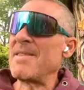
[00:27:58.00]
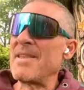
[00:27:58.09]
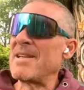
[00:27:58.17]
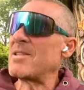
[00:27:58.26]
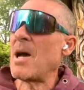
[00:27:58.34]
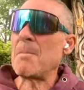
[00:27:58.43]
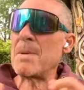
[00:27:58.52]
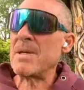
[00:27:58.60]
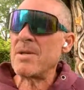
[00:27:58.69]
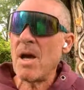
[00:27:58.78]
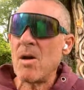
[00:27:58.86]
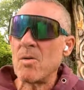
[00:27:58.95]
and then dump it.
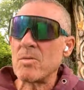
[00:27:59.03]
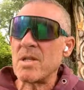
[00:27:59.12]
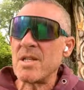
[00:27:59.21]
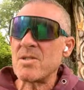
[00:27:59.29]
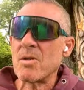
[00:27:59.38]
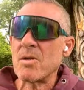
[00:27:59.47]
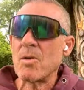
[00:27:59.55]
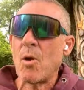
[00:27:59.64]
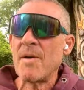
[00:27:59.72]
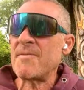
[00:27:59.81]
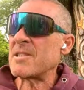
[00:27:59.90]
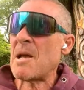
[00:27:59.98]
No, these are
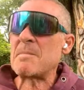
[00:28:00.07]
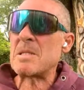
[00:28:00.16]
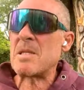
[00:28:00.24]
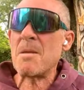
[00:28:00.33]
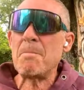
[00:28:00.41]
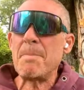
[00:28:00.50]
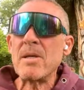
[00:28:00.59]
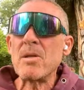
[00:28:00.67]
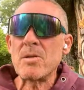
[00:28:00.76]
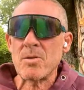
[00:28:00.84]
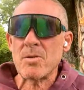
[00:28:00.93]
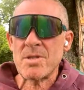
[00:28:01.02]
oftentimes the
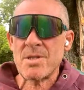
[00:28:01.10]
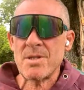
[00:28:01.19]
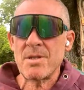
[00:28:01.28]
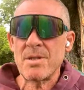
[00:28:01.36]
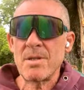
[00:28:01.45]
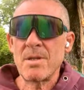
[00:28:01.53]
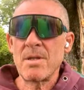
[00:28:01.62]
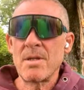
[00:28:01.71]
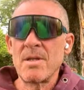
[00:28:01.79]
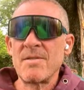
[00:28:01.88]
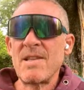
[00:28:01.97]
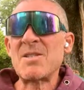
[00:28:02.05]
builders.
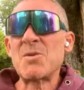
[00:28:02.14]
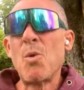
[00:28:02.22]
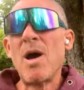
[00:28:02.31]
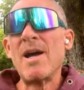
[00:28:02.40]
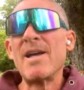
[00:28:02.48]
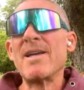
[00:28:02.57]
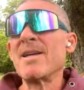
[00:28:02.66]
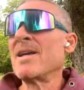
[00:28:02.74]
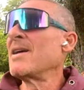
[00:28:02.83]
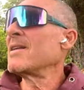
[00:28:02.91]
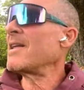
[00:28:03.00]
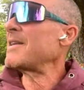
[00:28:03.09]
That's why,
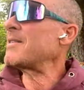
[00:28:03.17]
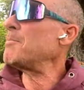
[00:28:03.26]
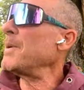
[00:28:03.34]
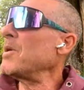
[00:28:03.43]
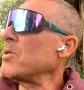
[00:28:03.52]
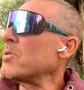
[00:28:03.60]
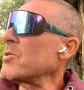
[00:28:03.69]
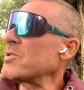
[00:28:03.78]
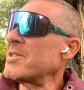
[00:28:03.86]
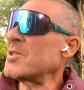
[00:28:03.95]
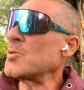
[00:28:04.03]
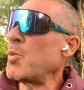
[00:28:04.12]
like the builders,
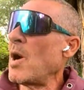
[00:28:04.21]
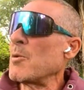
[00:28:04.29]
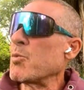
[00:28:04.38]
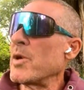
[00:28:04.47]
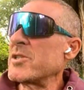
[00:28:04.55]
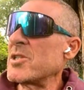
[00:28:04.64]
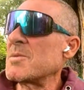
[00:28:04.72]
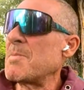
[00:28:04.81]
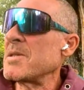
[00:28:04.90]
this is why Rich has